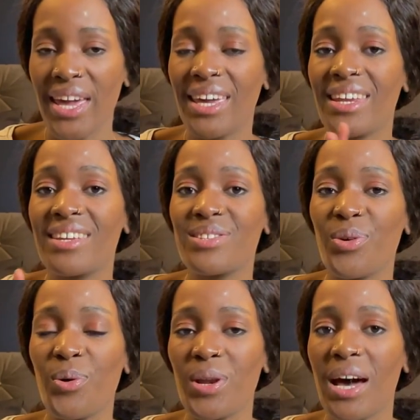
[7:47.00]
It is
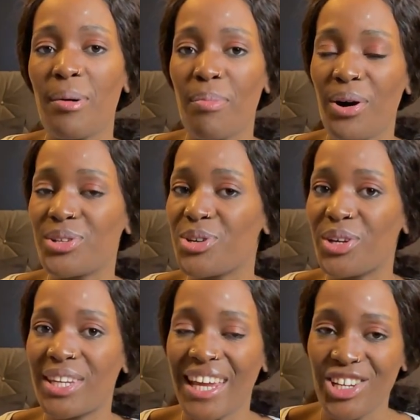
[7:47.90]
all about
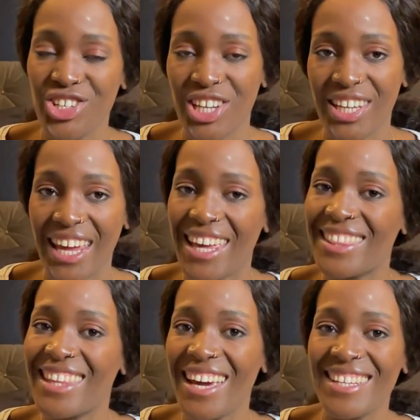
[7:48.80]
connection,
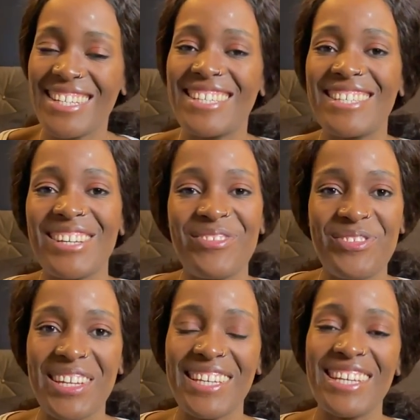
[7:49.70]
and that is
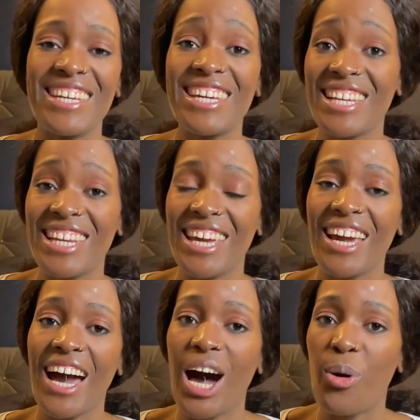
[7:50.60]
definitely killing
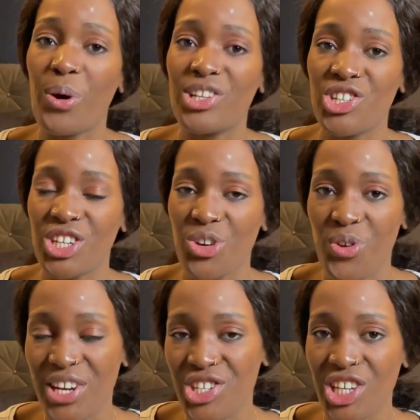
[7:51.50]
our
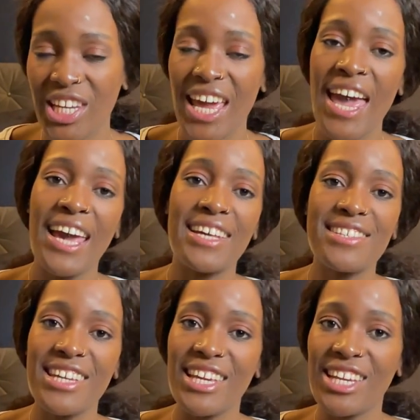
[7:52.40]
generation. It's
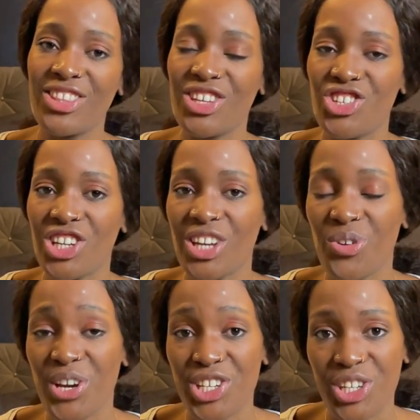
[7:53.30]
killing the
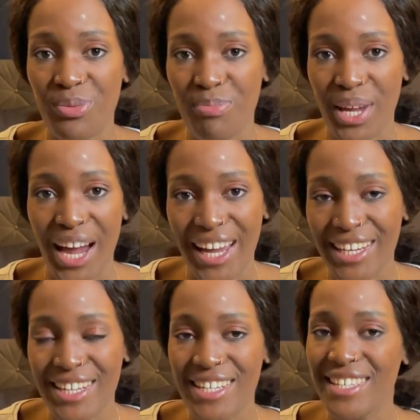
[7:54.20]
generation
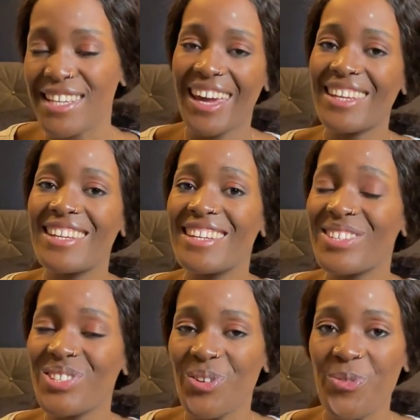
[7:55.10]
behind us, and it is
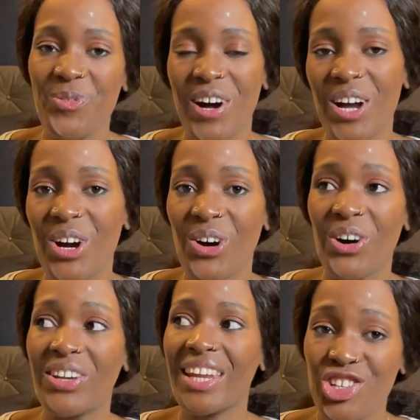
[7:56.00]
so far
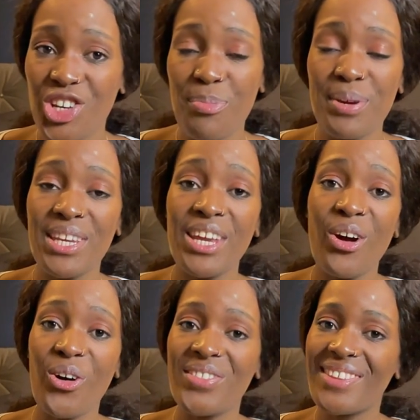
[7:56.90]
gone. Germany,
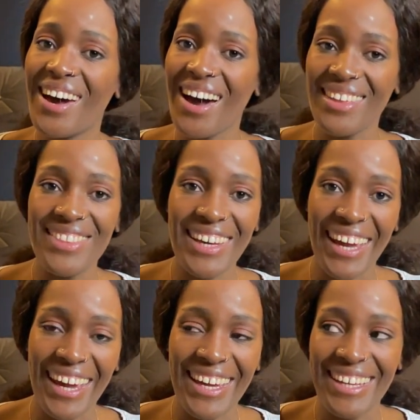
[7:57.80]
on the other
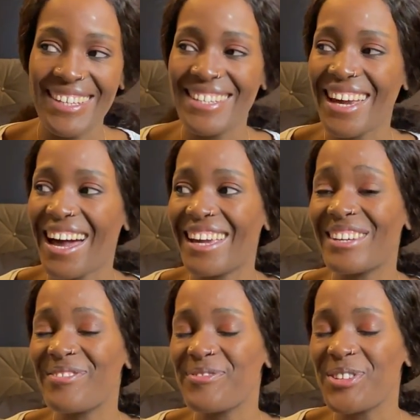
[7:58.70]
hand, I
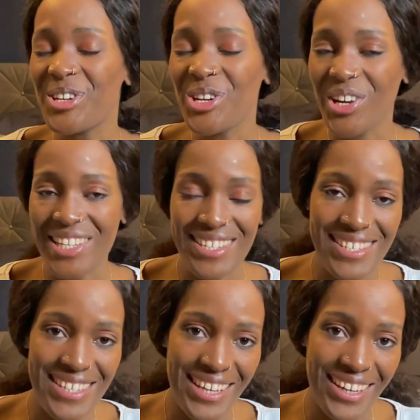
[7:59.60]
have not
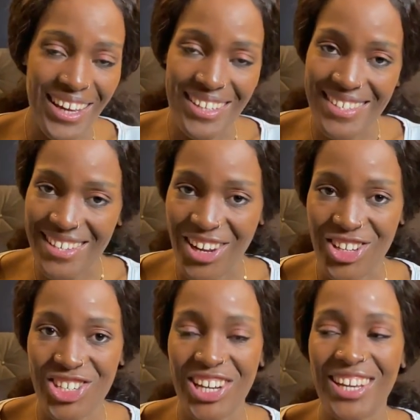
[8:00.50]
seen
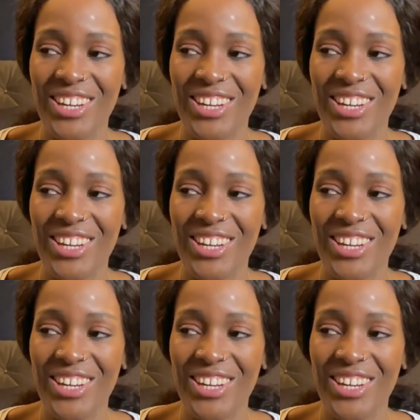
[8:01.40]
such.